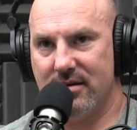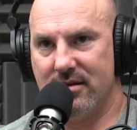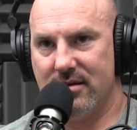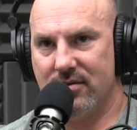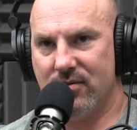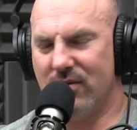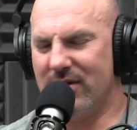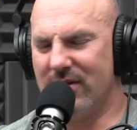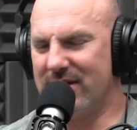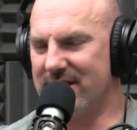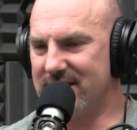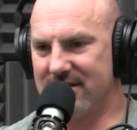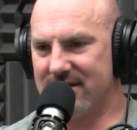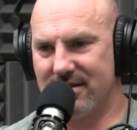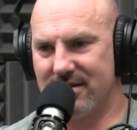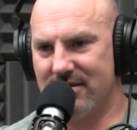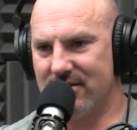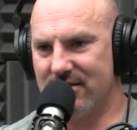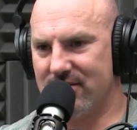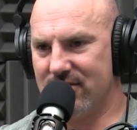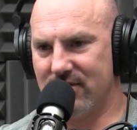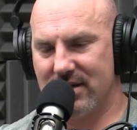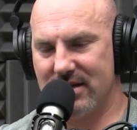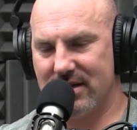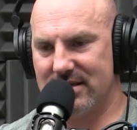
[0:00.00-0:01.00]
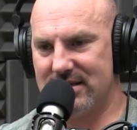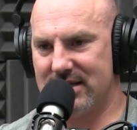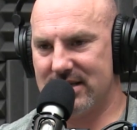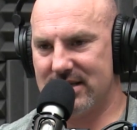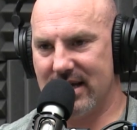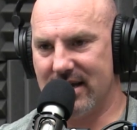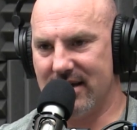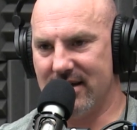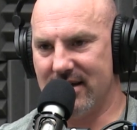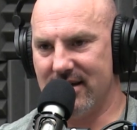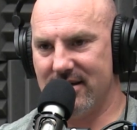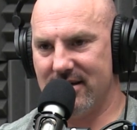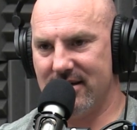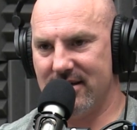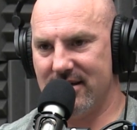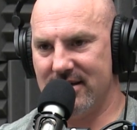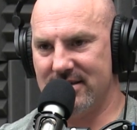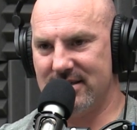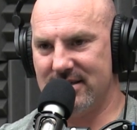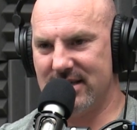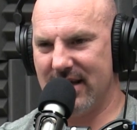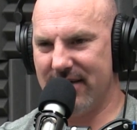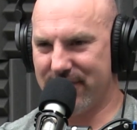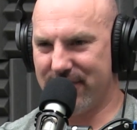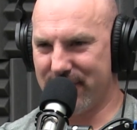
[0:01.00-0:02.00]
What the, what is that?
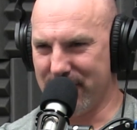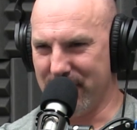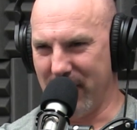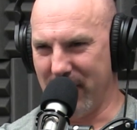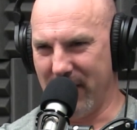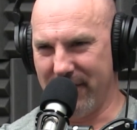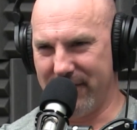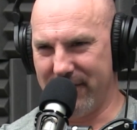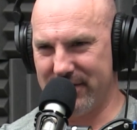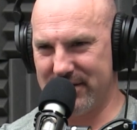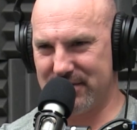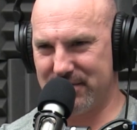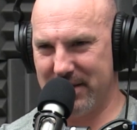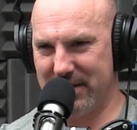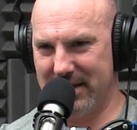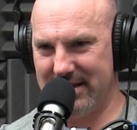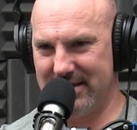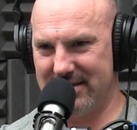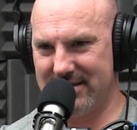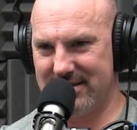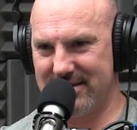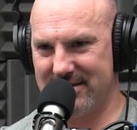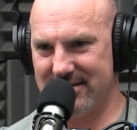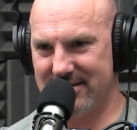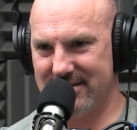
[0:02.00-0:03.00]
Is that from Office Space?